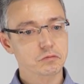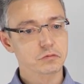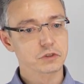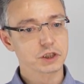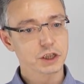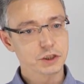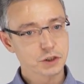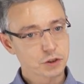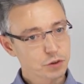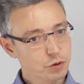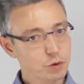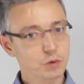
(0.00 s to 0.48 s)

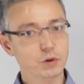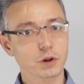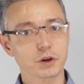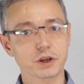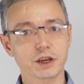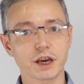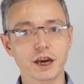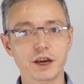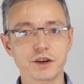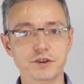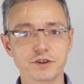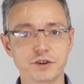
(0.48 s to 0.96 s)
just two
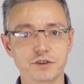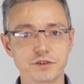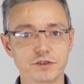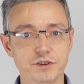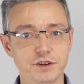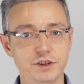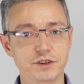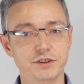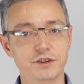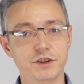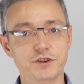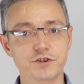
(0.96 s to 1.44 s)
locations
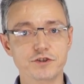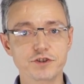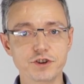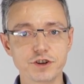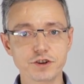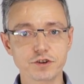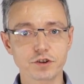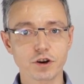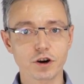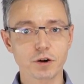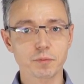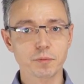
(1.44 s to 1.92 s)
in the
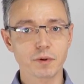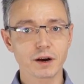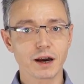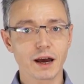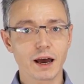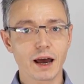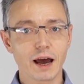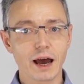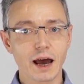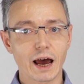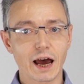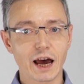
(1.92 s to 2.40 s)
genome,
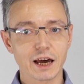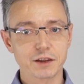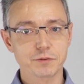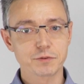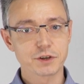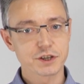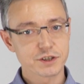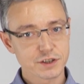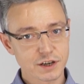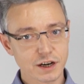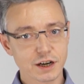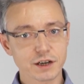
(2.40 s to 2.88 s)
and
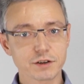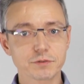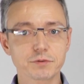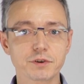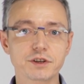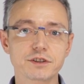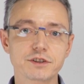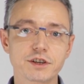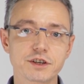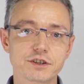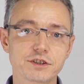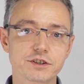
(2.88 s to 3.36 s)
we start
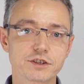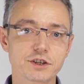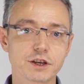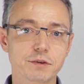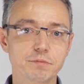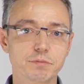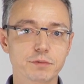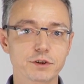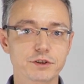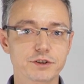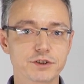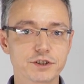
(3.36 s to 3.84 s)
with this
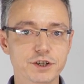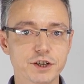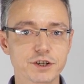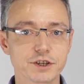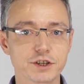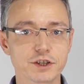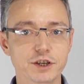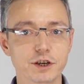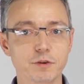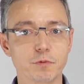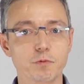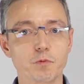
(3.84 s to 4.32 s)
simple
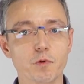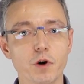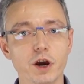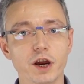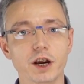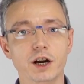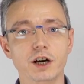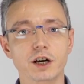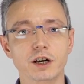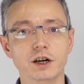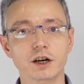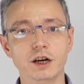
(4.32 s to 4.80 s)
system
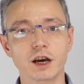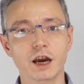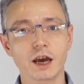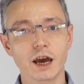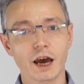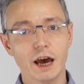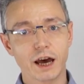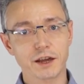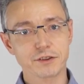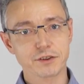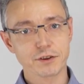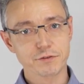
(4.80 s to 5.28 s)
where
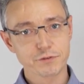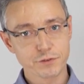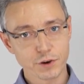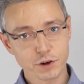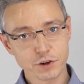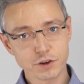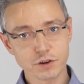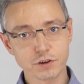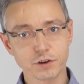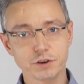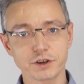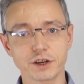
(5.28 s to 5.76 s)
at the
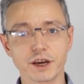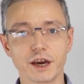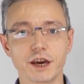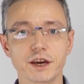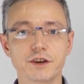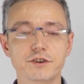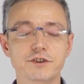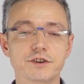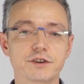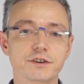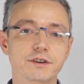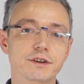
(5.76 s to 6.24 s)
first
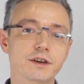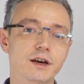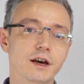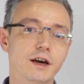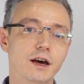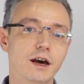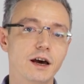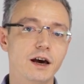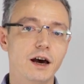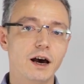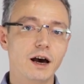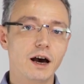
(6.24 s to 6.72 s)
location
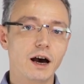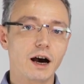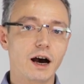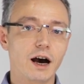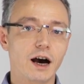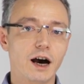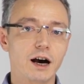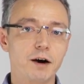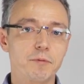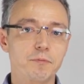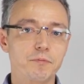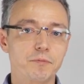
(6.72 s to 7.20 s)

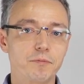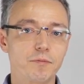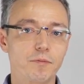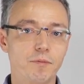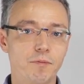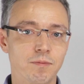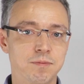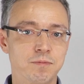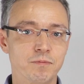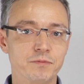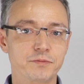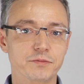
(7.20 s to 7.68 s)

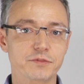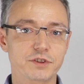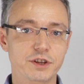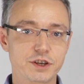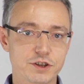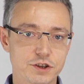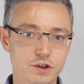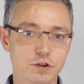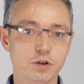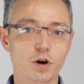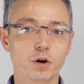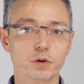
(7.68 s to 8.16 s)

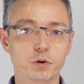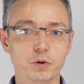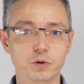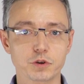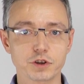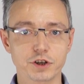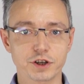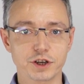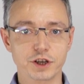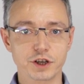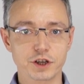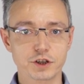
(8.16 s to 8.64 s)
this
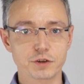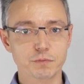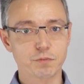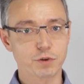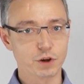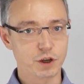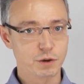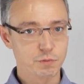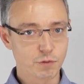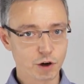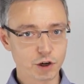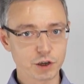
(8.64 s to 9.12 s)
locus is
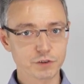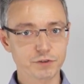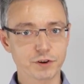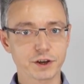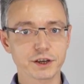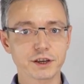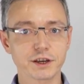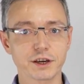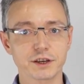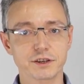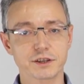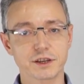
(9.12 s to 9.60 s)

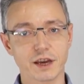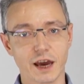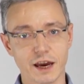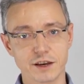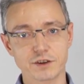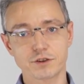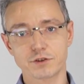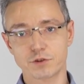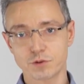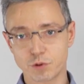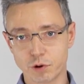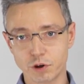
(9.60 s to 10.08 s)
polymorphic, it
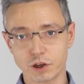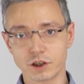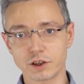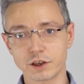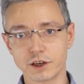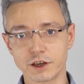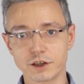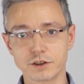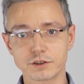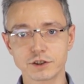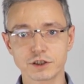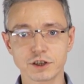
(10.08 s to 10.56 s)
has two
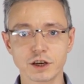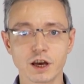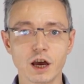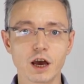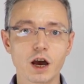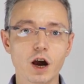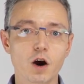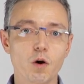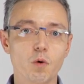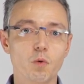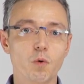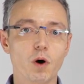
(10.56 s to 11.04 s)
alleles,
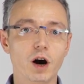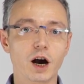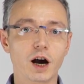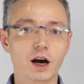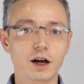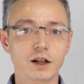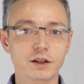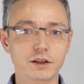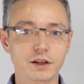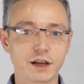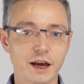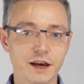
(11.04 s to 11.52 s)

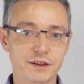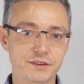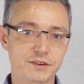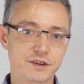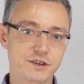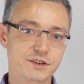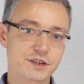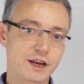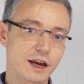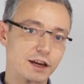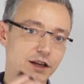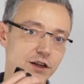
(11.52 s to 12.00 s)
while at the
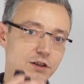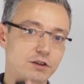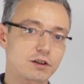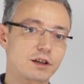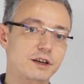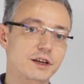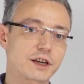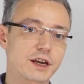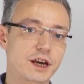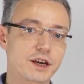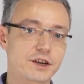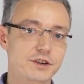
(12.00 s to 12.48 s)
second
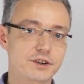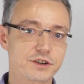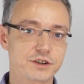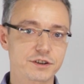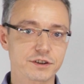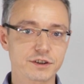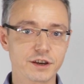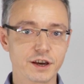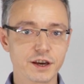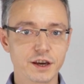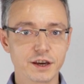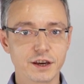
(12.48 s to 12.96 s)

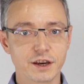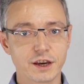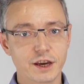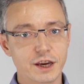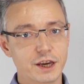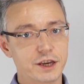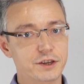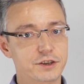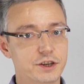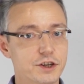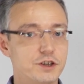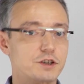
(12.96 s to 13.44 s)
location
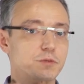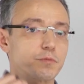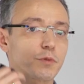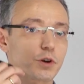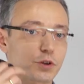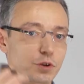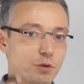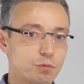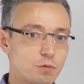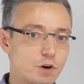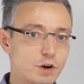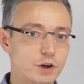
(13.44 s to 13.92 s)
it is
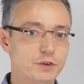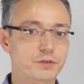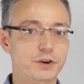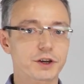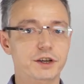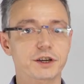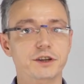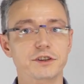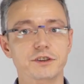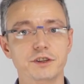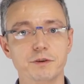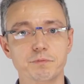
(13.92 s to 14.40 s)

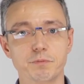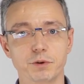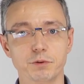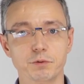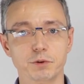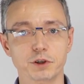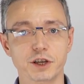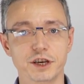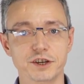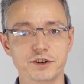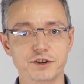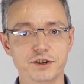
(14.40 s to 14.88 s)
monomorphic in the
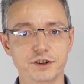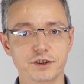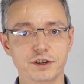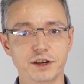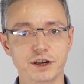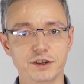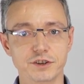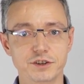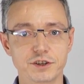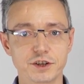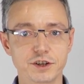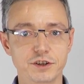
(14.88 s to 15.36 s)
population
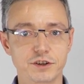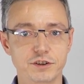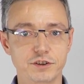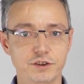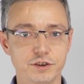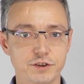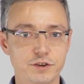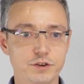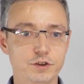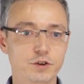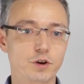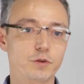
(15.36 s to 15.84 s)

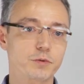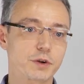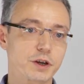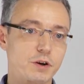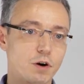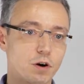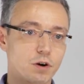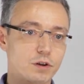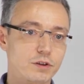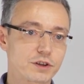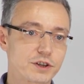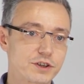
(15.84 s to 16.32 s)
considered, so we
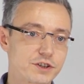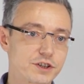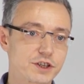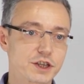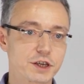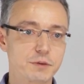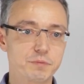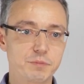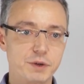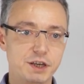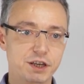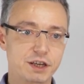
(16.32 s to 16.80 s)
only
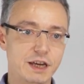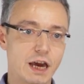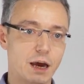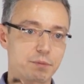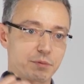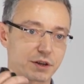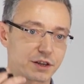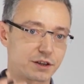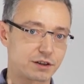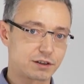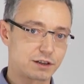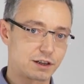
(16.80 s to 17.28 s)
see B
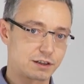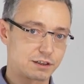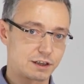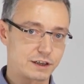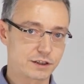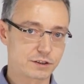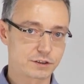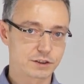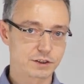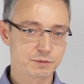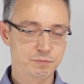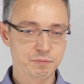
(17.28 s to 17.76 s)
capital
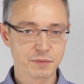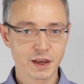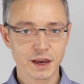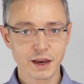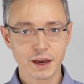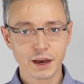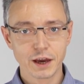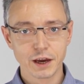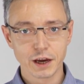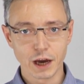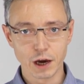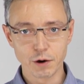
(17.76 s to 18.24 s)
alleles.
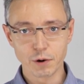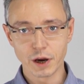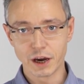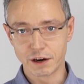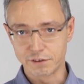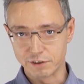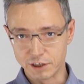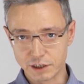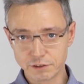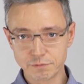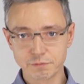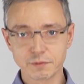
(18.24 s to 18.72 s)

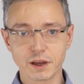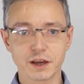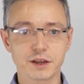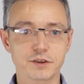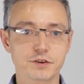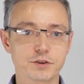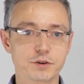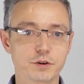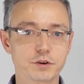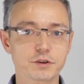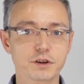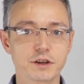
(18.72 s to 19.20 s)
However, at
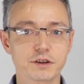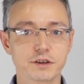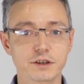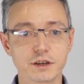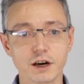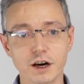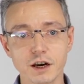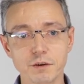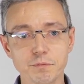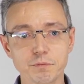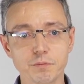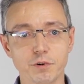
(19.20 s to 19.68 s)
a certain
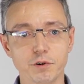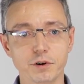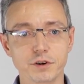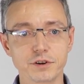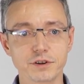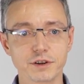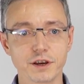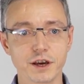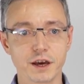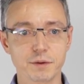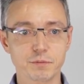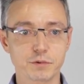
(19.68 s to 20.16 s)
time
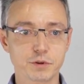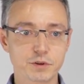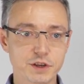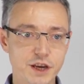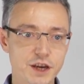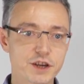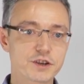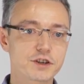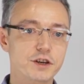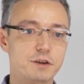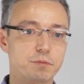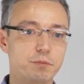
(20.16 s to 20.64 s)
point, a
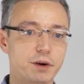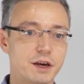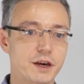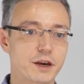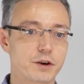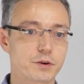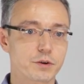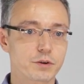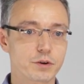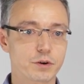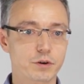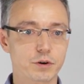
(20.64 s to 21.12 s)
mutation may
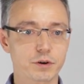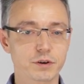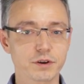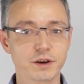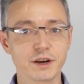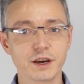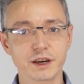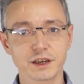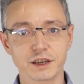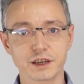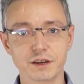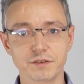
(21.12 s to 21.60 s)
occur,
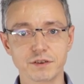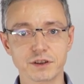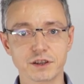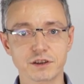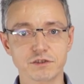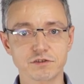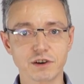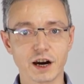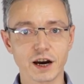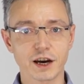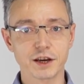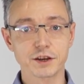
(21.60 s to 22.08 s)

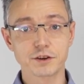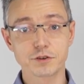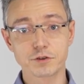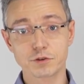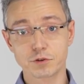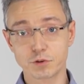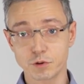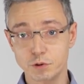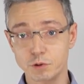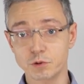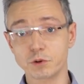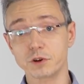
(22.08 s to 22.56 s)
giving rise
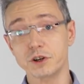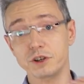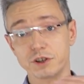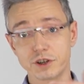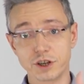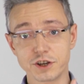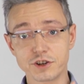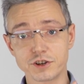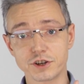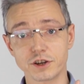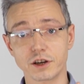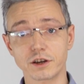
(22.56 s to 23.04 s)
to
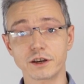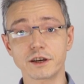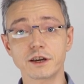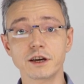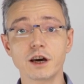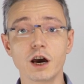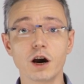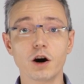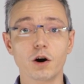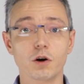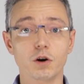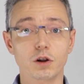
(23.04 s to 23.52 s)
initially
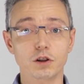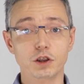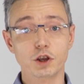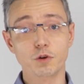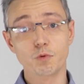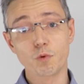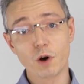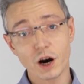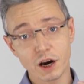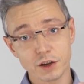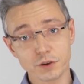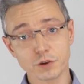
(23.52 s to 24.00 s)
only
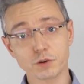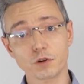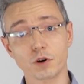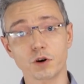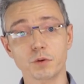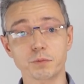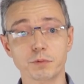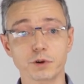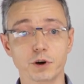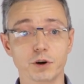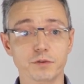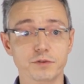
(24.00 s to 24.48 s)
one
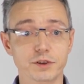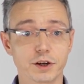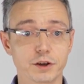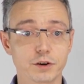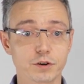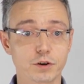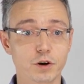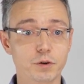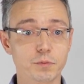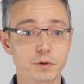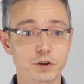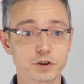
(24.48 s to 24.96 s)
copy of the
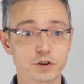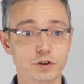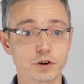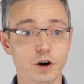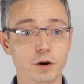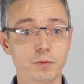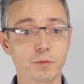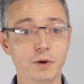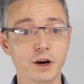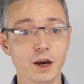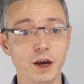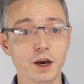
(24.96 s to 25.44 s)

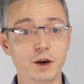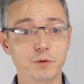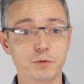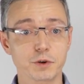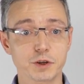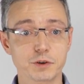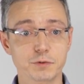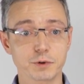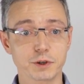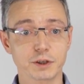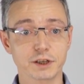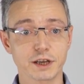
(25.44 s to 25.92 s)
chromosome,
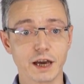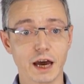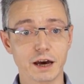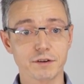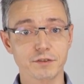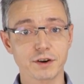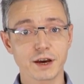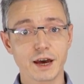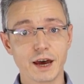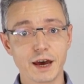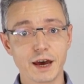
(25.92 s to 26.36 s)
which will have